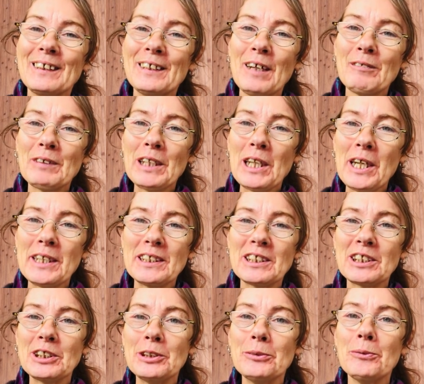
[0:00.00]
Love and light
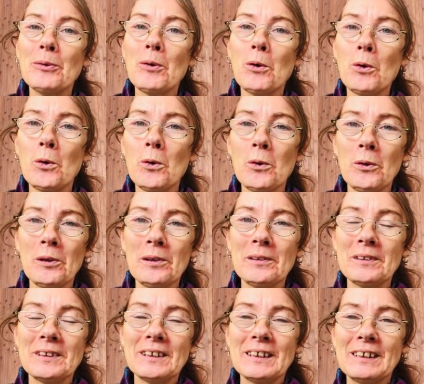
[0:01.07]
to you all.
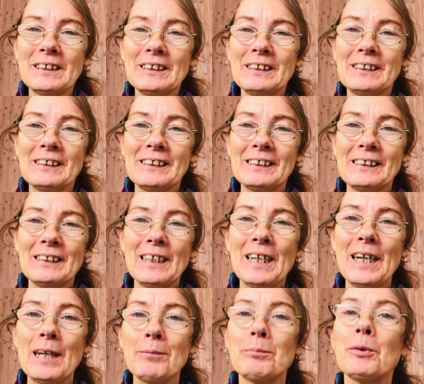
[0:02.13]

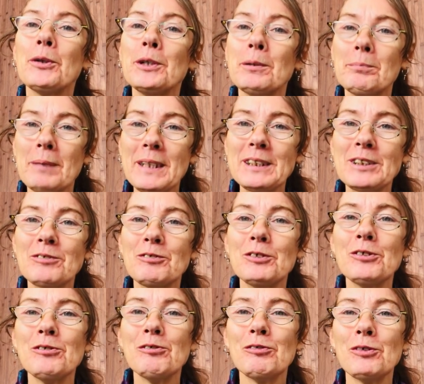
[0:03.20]
And put your best
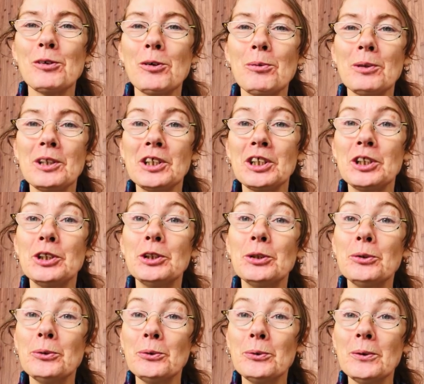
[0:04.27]
foot forward.
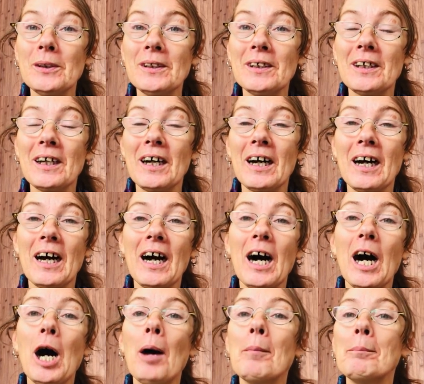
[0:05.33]
You
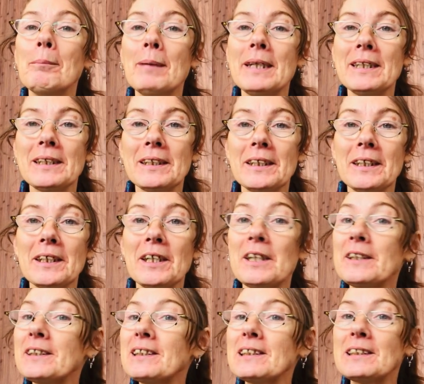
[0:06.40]
are making
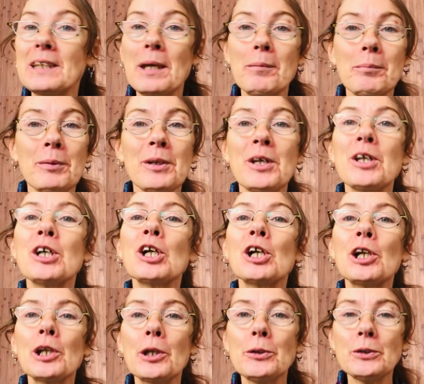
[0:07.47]
a step
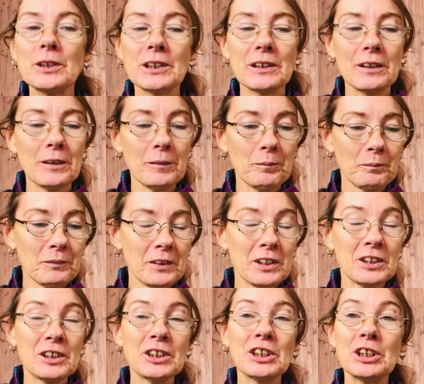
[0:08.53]
closer
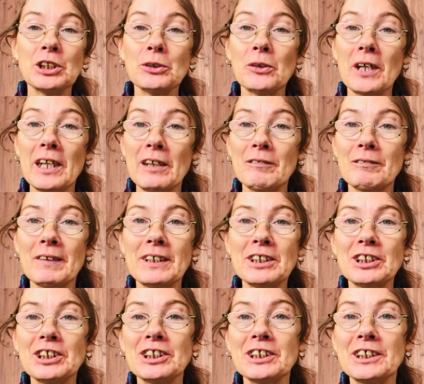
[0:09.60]
to your
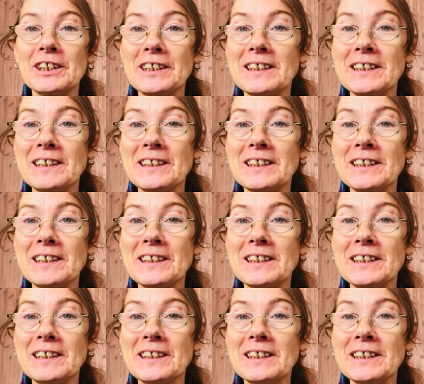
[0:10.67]
elevation and